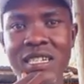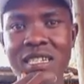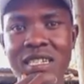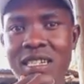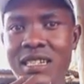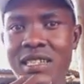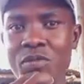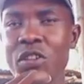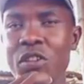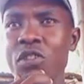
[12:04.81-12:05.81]
Yeah? So make
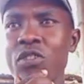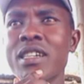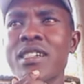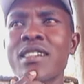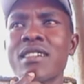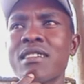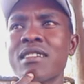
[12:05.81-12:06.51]
sure you get a